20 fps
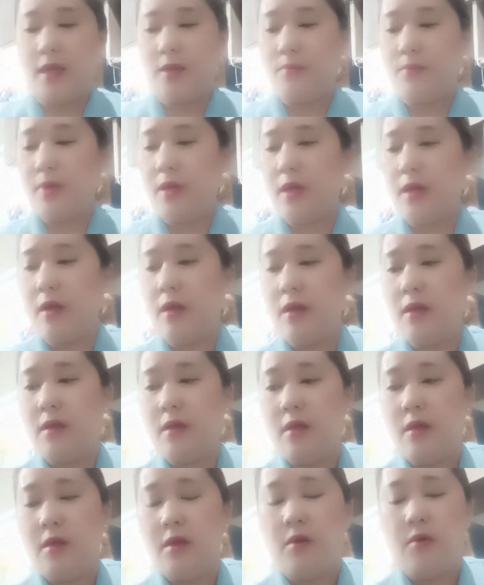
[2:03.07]
a.m. here.
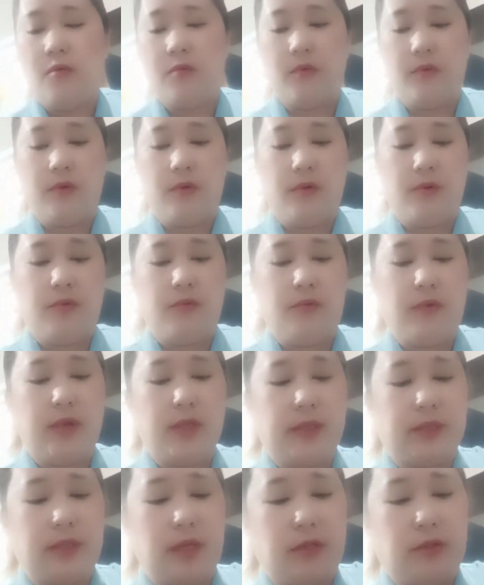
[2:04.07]

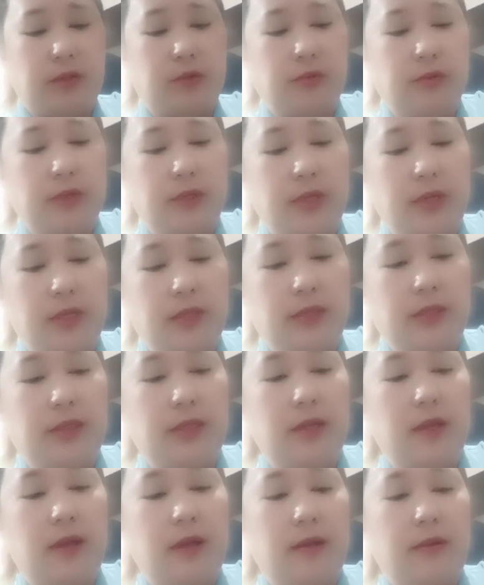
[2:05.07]
Once I took this,
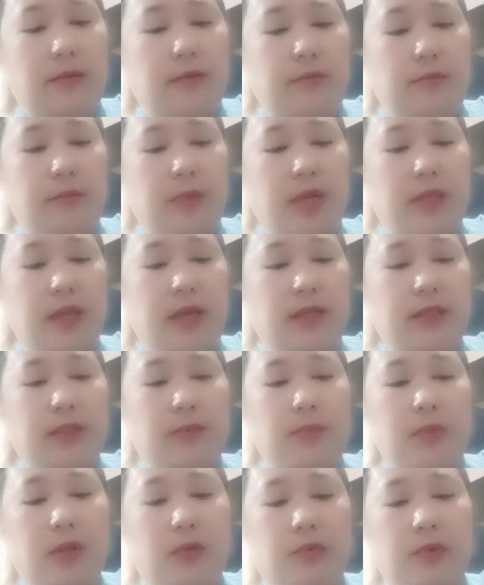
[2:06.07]
my next
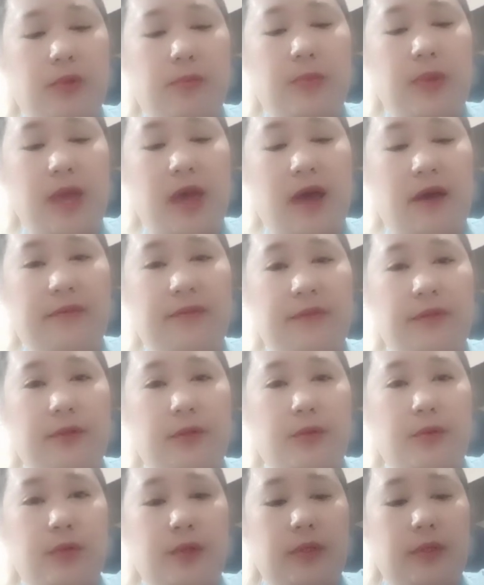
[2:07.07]
meal will be
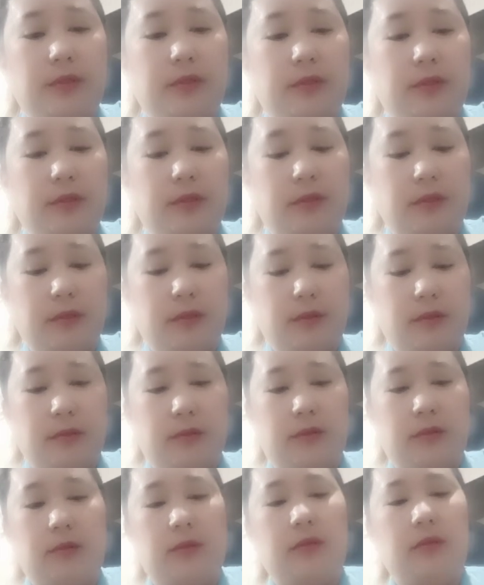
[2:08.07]
afternoon.
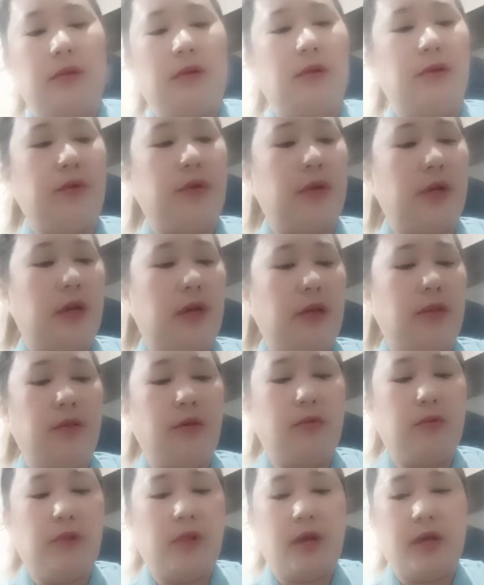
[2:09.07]
Okay,
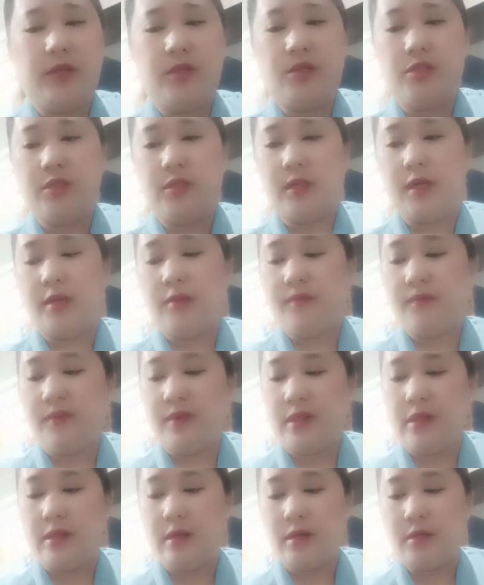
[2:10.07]
no lunch, can't
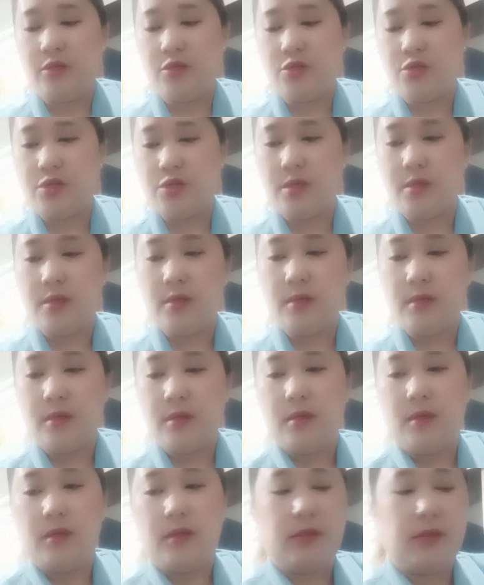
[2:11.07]
feel lunch.
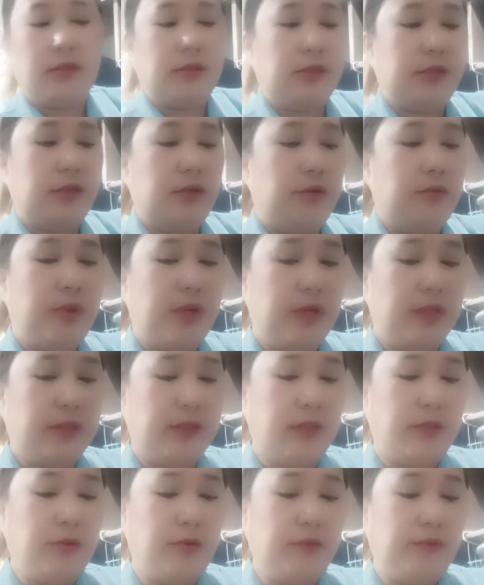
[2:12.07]
So, because
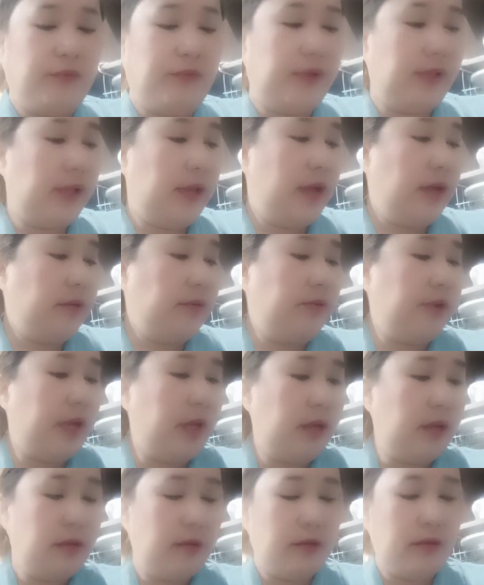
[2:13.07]
I don't feel hungry.